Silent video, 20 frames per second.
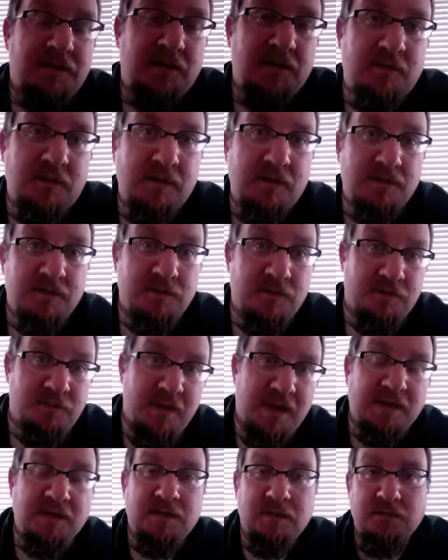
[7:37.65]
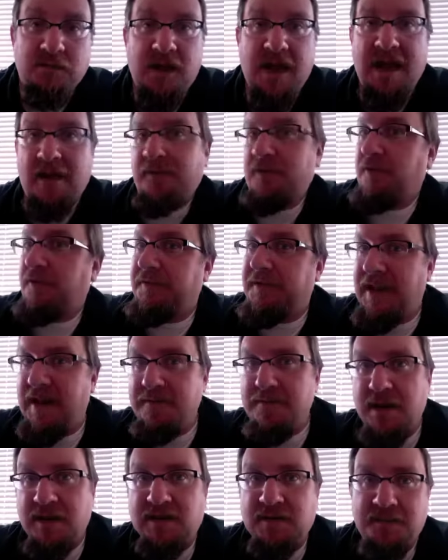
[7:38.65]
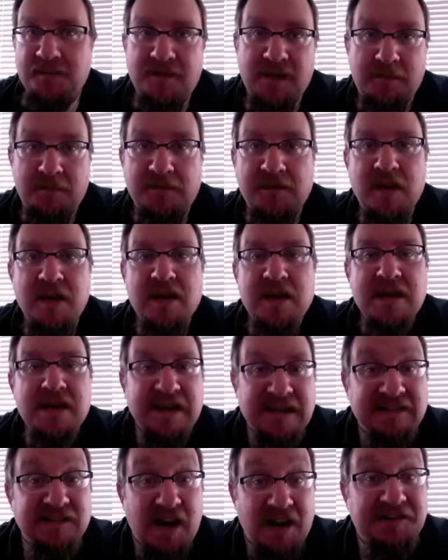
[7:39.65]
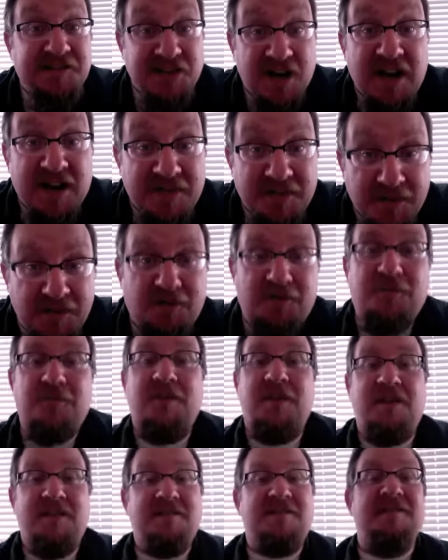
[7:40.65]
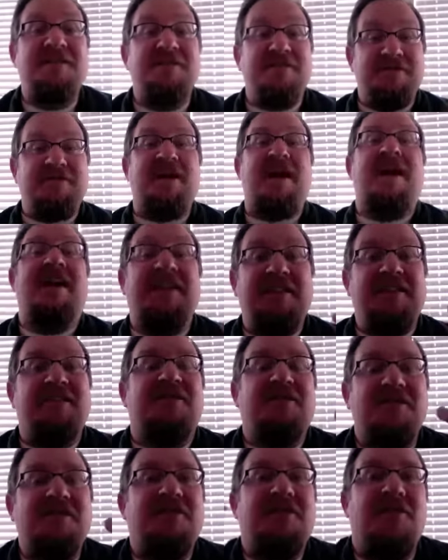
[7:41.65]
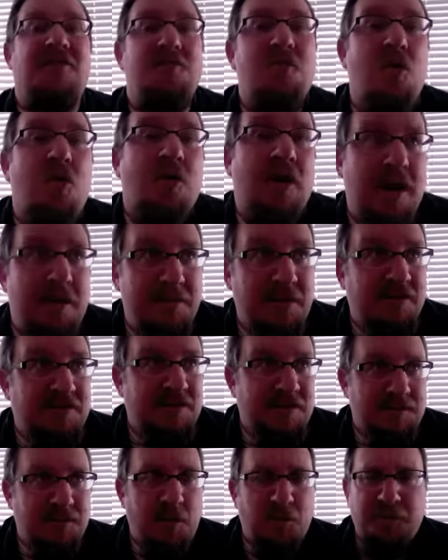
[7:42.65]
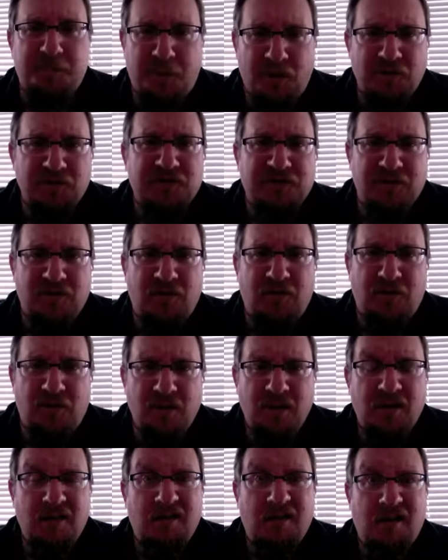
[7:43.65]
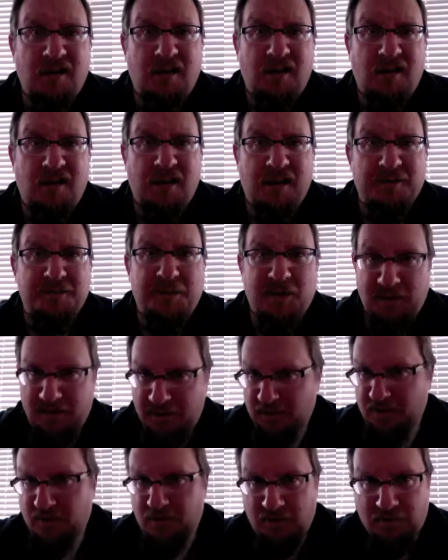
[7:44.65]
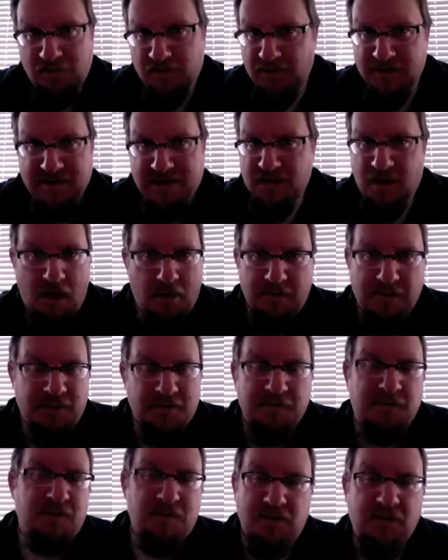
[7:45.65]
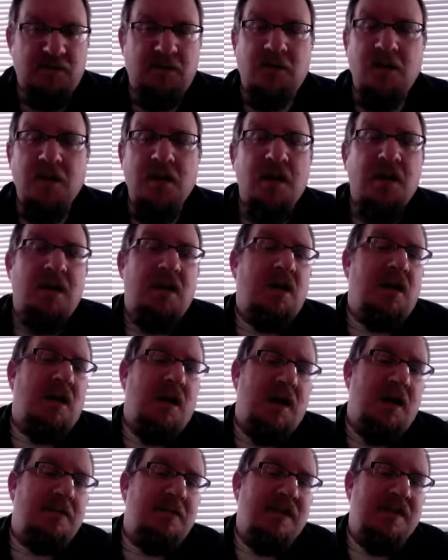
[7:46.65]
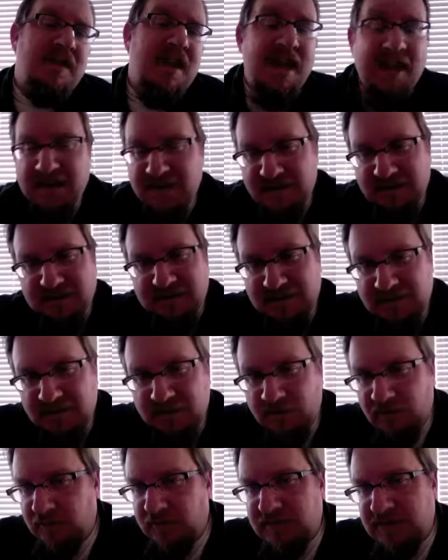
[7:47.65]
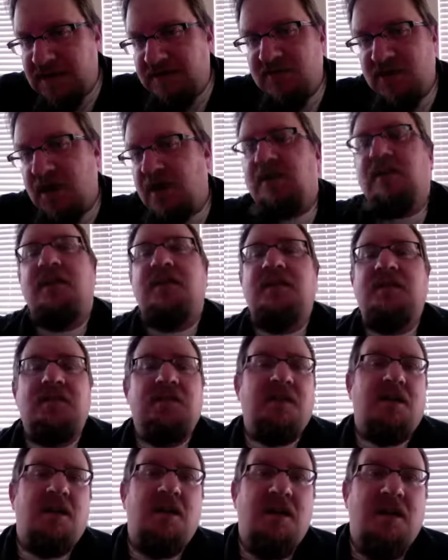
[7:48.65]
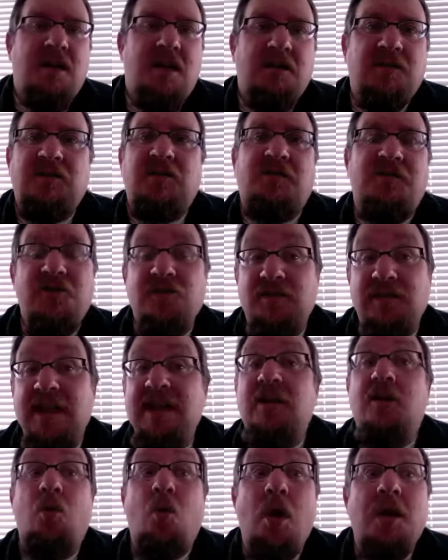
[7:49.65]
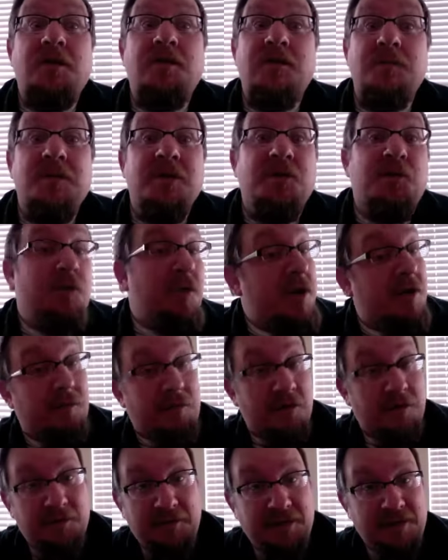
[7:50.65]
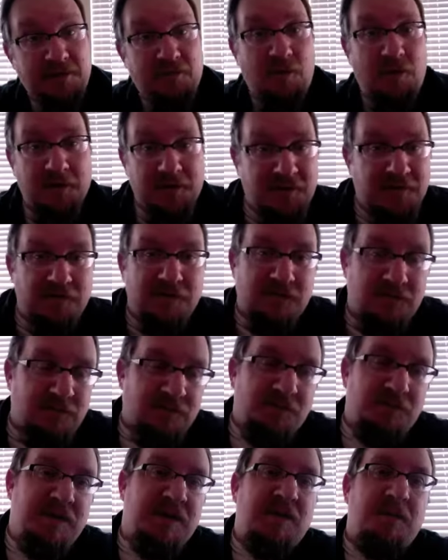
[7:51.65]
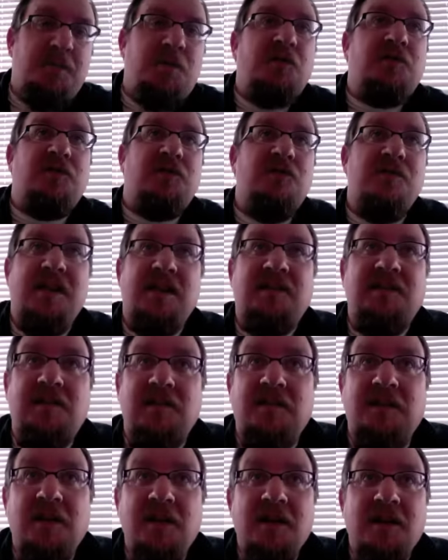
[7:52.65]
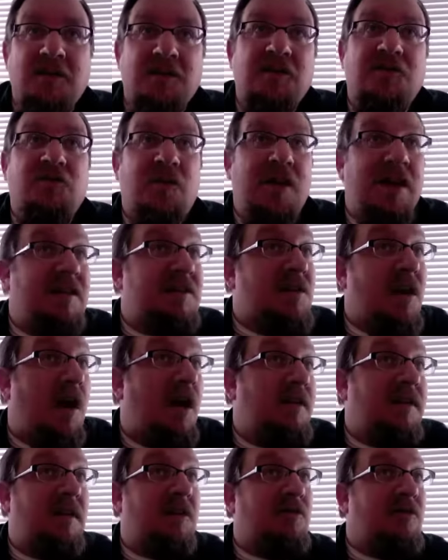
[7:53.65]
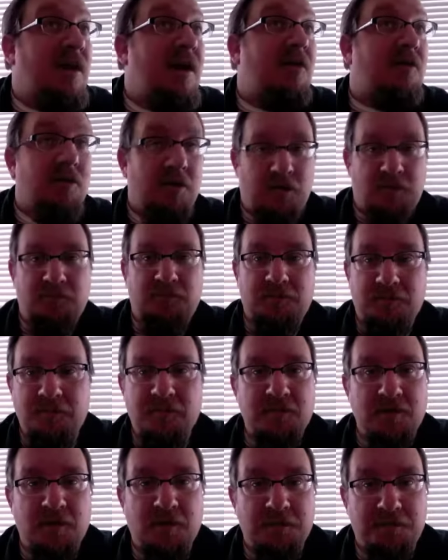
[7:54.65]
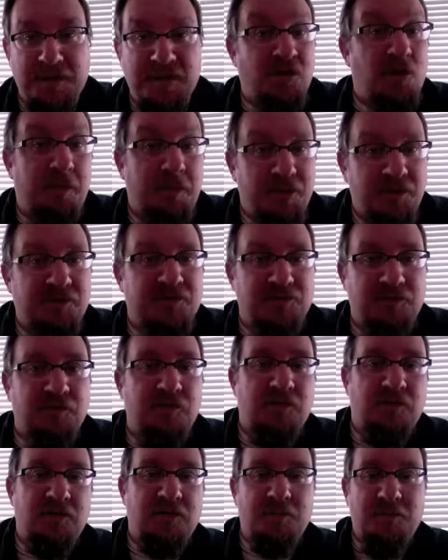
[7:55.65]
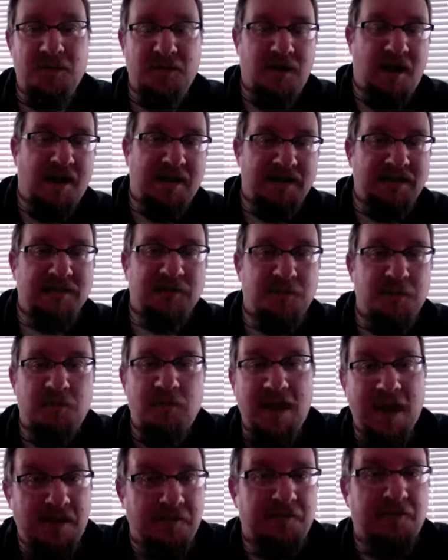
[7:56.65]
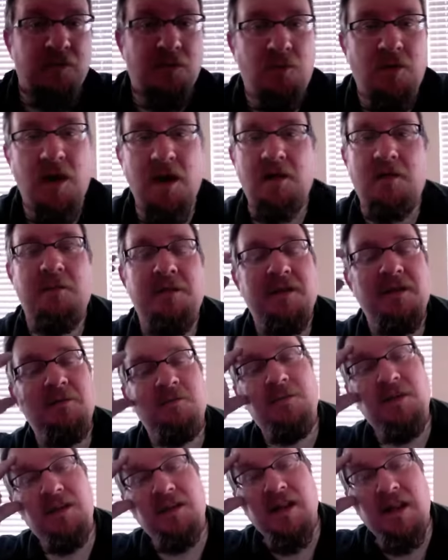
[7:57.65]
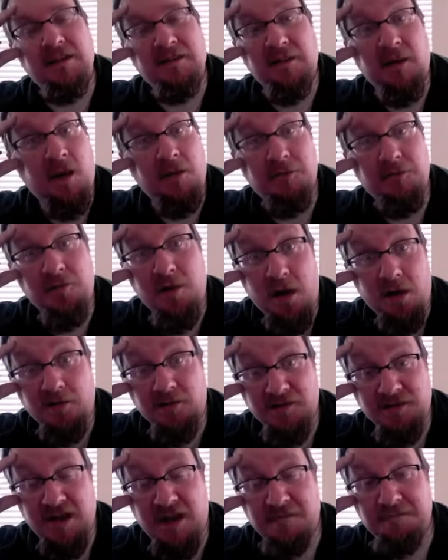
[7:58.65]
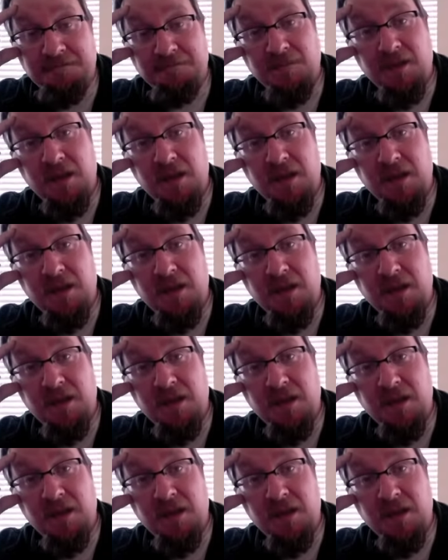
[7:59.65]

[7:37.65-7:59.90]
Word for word: It, it sort of makes him a household name, makes him famous. He's not done though. He still has even you know more ambitions, both personal uh, and political, or economic and political. Um, and that is, you know, Stephen Douglas, uh, just a few years later, wants to build a railroad. He wants to be the person who gets the, the transcontinental railroad, you know, bill pushed through. It's been an idea, it's been around for a while, but but it hasn't gotten through Congress yet.